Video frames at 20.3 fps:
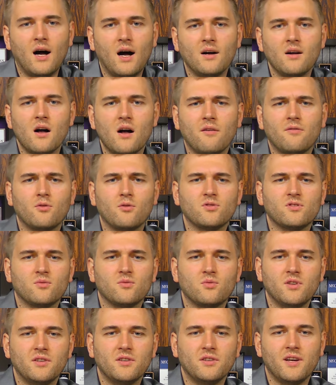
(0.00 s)
Uh, I've
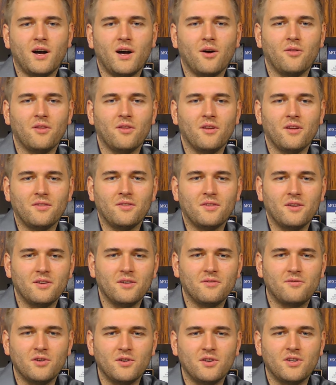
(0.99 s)
also written down the, the
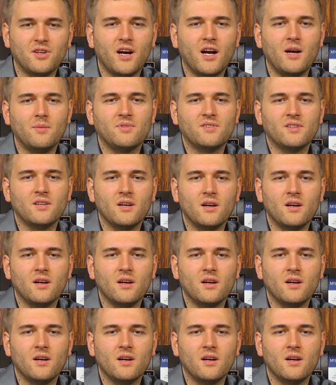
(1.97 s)
different types.